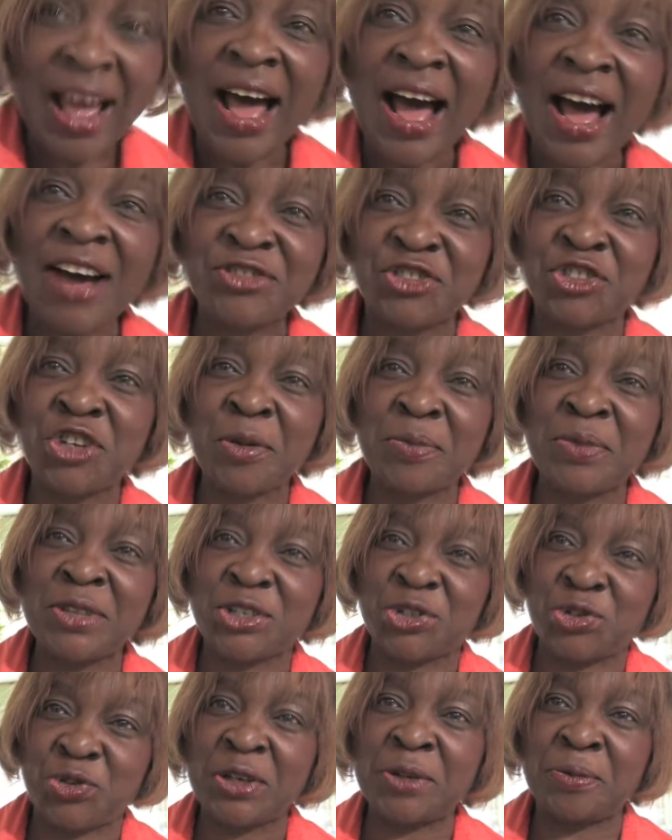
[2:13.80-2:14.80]
I've chopped the
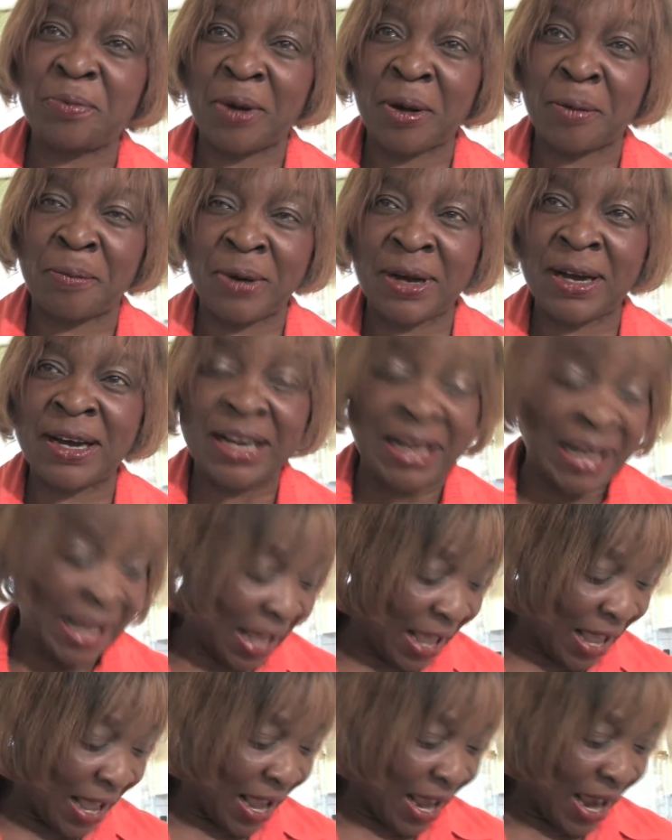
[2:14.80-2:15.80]
sweet pepper,
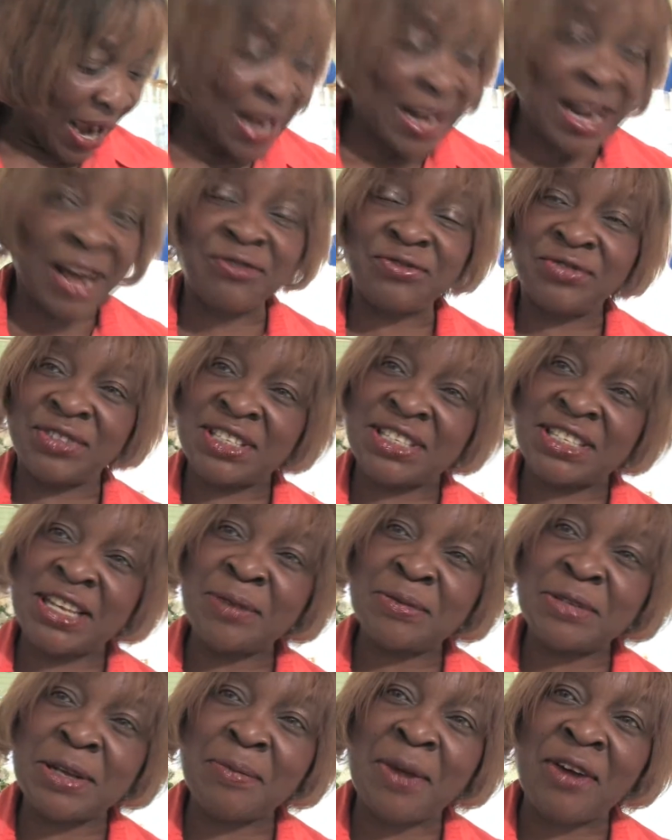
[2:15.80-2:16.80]
and at the
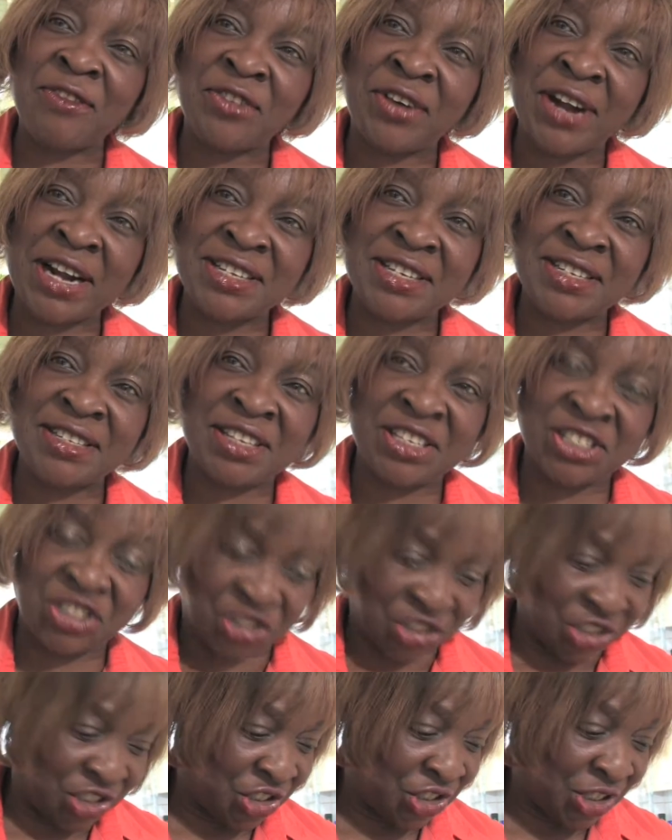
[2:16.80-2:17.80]
same time, I've grated the
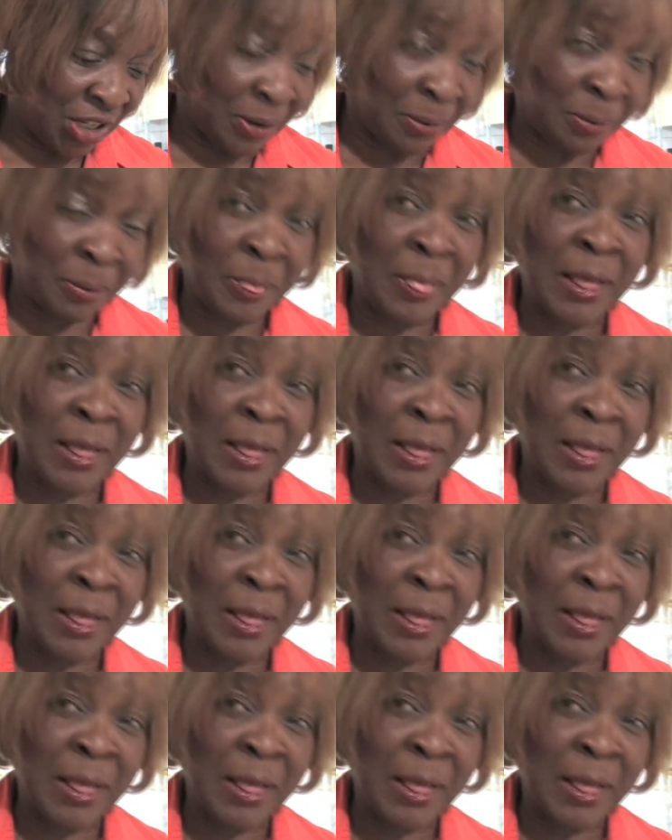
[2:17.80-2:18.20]
ginger.